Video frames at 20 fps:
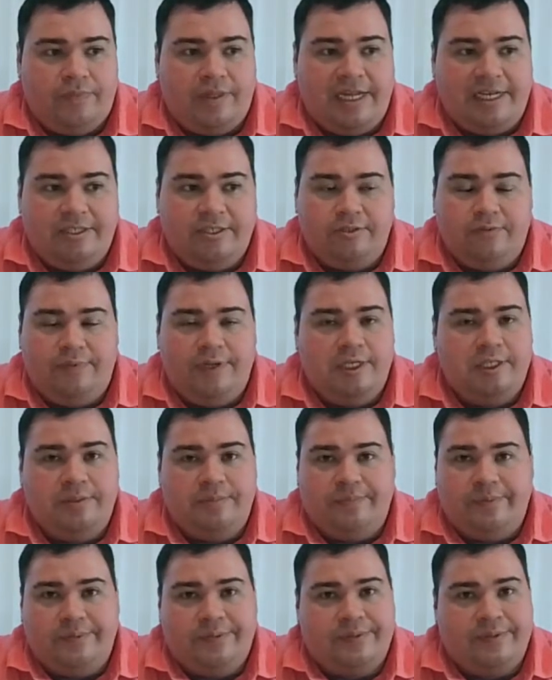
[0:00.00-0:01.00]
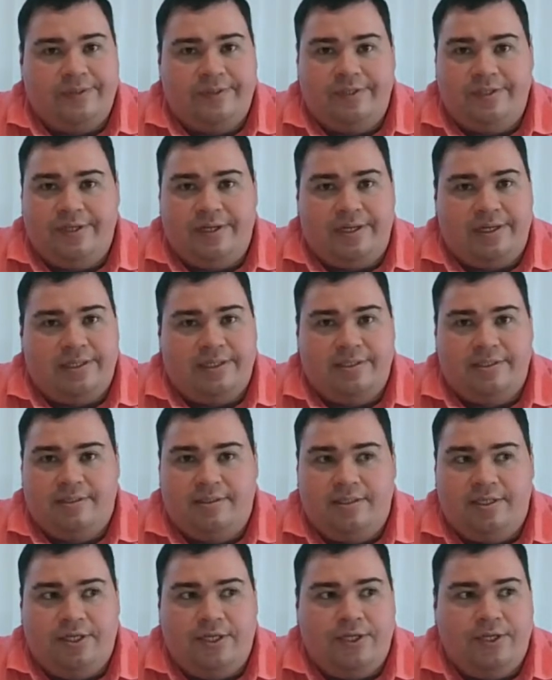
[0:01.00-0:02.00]
Like dirigibles are
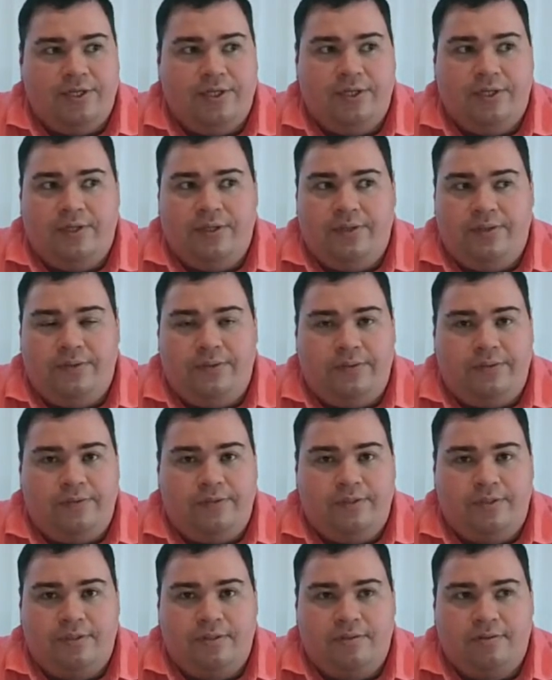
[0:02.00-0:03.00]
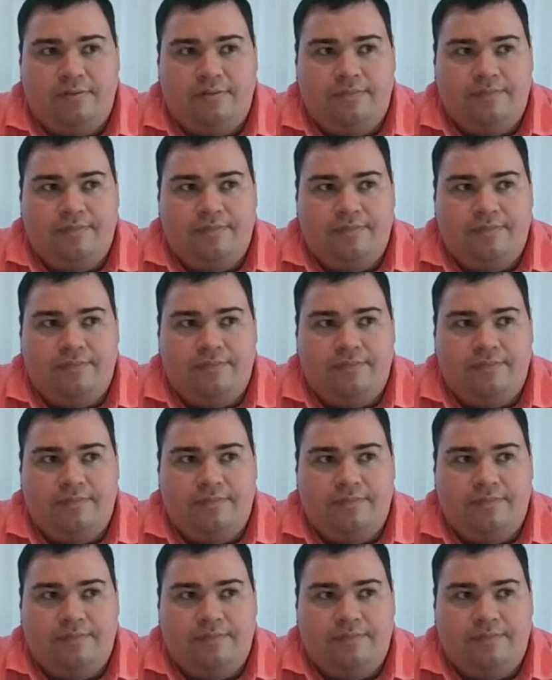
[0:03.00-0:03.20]
just huge.